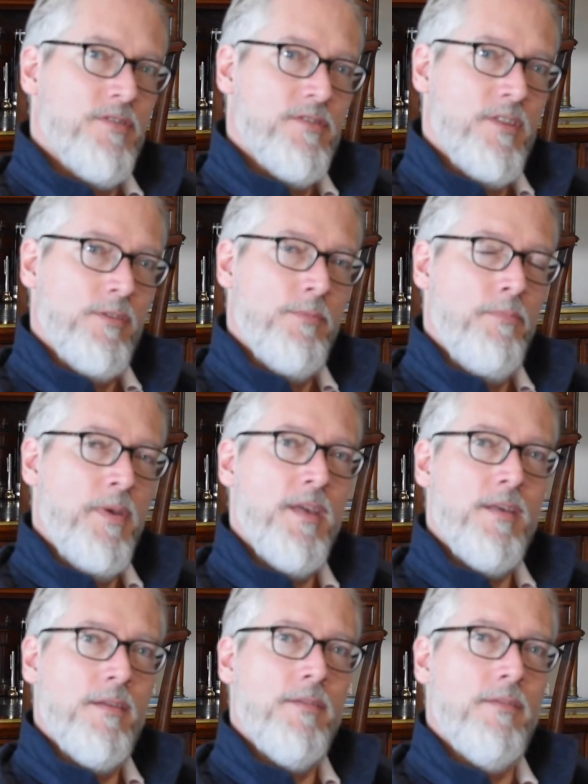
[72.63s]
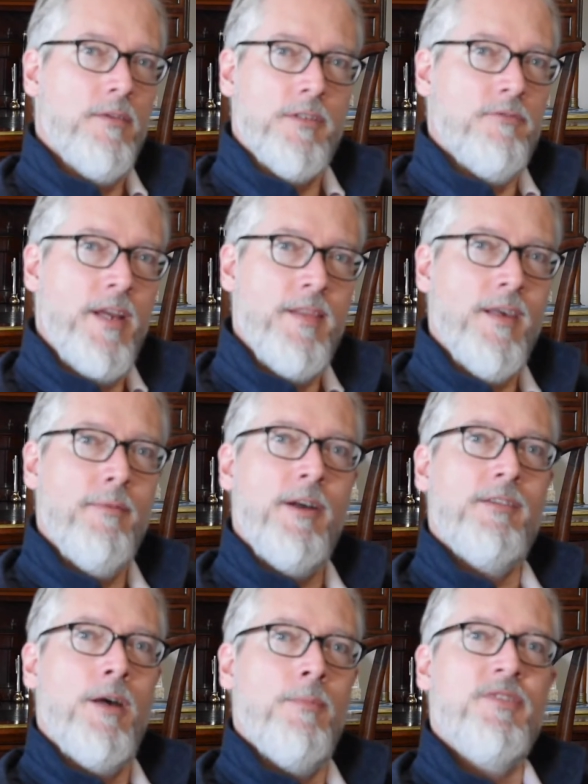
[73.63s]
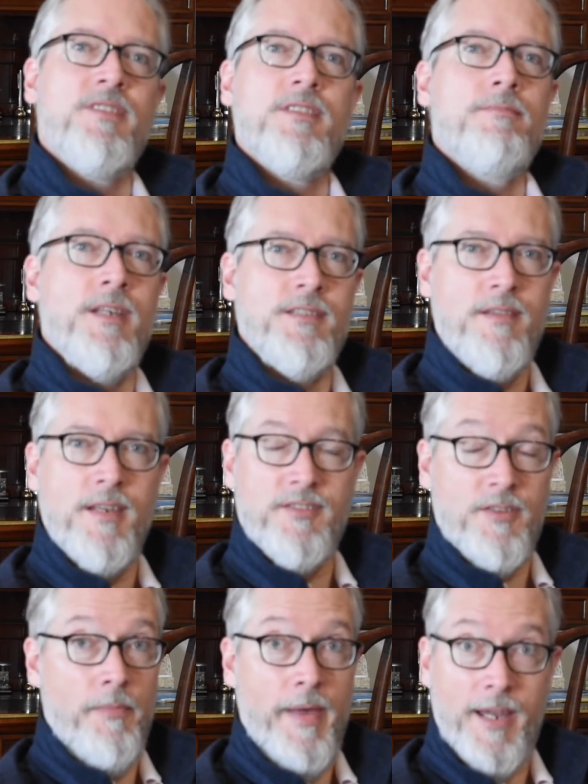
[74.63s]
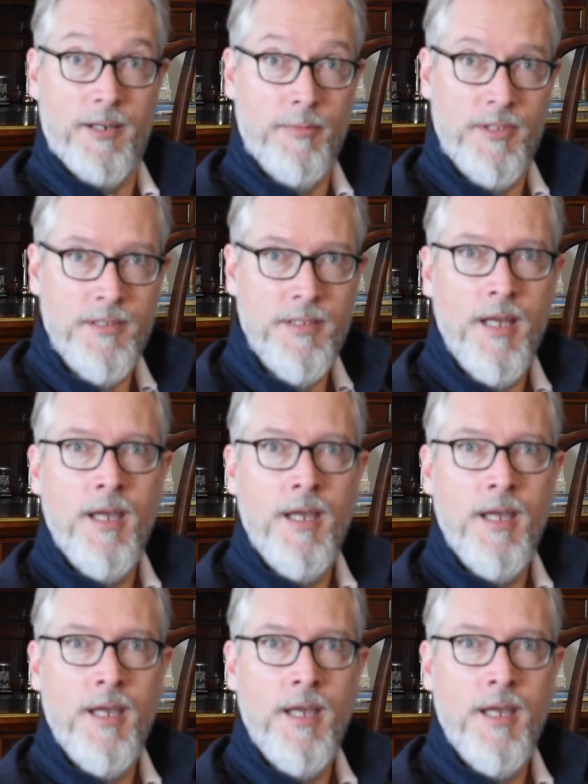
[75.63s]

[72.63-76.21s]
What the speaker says: So the great thing about numbers is it makes things comparable.